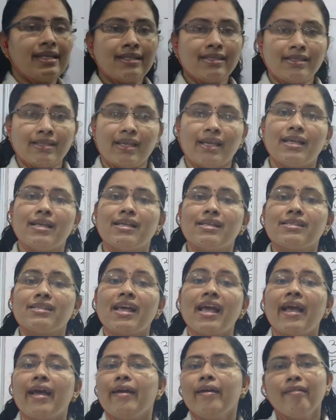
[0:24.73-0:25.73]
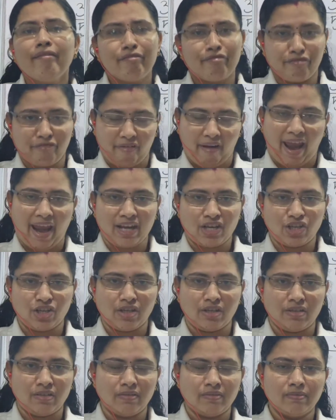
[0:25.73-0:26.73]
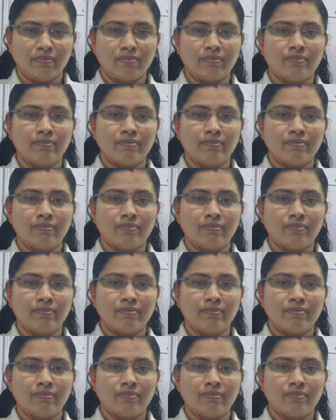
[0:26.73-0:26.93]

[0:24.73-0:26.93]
This is a fraction.